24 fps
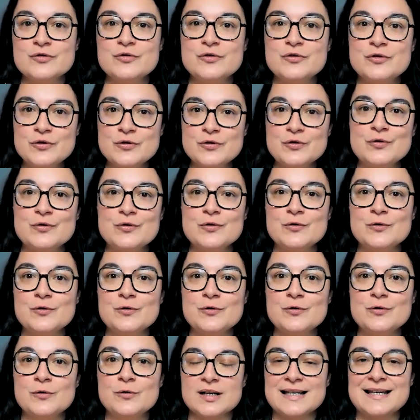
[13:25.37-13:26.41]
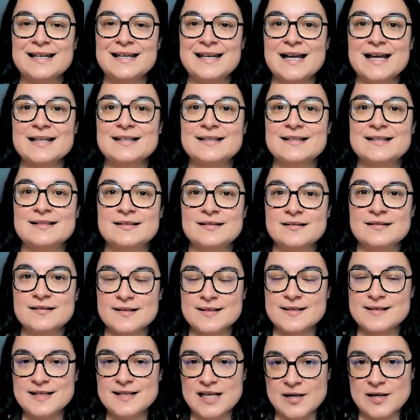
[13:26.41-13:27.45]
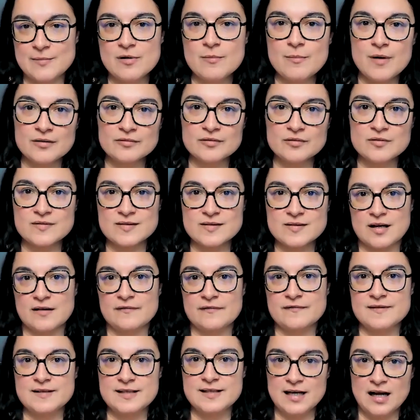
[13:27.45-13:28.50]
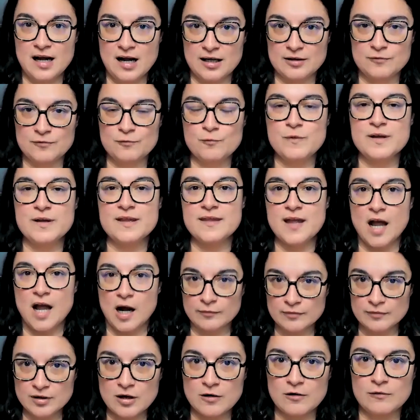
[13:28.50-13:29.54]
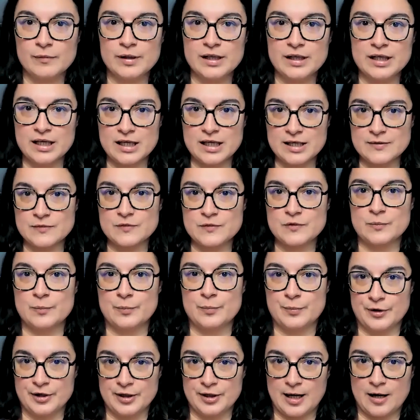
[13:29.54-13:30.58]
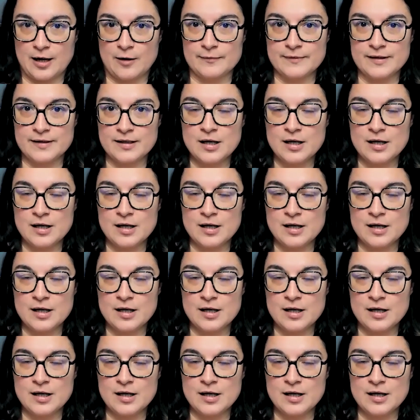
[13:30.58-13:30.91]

to get the same amount of stuff done without going into burnout.